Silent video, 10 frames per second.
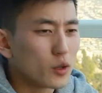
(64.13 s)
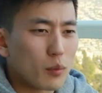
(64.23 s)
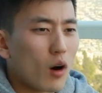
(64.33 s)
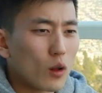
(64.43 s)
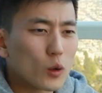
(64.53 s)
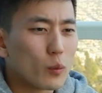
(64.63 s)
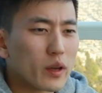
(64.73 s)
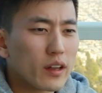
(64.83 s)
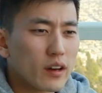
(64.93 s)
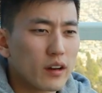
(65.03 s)
the ball a little
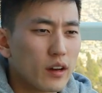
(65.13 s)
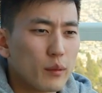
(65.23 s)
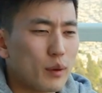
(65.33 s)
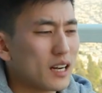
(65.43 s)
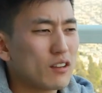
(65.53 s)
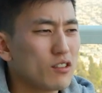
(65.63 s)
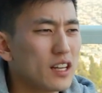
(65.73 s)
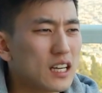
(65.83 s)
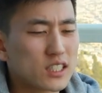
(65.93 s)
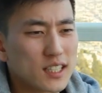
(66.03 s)
bit, but I never really
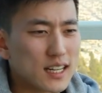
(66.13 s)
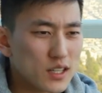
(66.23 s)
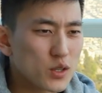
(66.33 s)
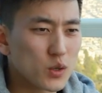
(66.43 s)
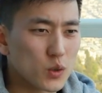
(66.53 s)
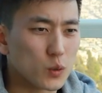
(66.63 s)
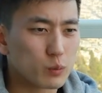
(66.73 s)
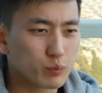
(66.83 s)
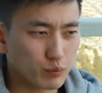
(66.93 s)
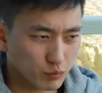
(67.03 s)
got a chance to
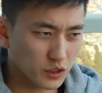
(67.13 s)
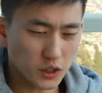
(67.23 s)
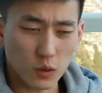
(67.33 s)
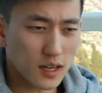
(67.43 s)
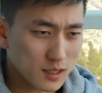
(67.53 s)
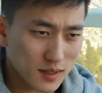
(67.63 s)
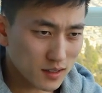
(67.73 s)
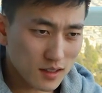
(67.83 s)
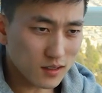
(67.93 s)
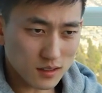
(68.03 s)
showcase my
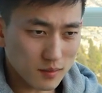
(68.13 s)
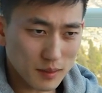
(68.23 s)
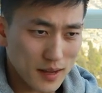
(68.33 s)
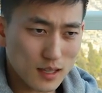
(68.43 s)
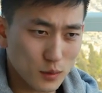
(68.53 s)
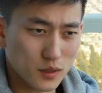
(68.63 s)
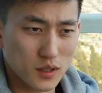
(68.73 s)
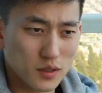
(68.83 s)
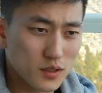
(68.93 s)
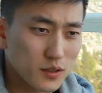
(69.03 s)
skills. and how?
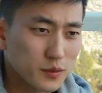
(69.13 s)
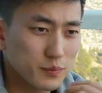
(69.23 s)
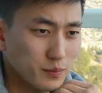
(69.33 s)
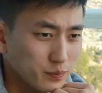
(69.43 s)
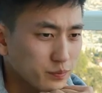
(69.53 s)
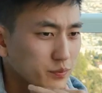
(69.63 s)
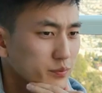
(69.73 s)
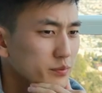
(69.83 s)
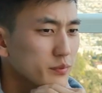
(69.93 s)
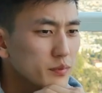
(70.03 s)
Skills. So tell us
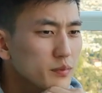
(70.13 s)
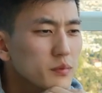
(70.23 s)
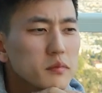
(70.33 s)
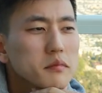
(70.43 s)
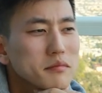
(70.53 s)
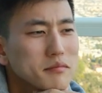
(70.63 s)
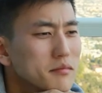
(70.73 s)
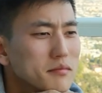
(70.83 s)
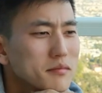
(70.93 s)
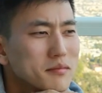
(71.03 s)
about your skills. Where do they
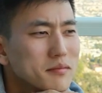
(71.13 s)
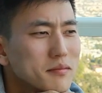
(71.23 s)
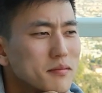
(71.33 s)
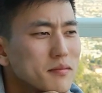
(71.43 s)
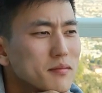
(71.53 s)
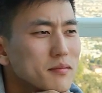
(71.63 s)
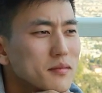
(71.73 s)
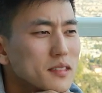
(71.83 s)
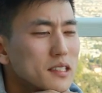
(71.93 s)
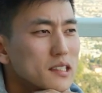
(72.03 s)
come from?
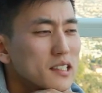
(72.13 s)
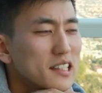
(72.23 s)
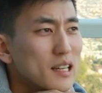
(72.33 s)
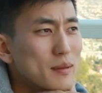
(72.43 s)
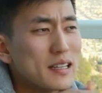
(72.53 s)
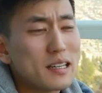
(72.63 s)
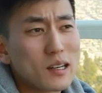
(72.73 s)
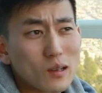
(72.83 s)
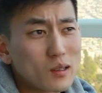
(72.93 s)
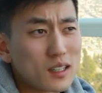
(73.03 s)
I mean, you
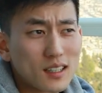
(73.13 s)
know,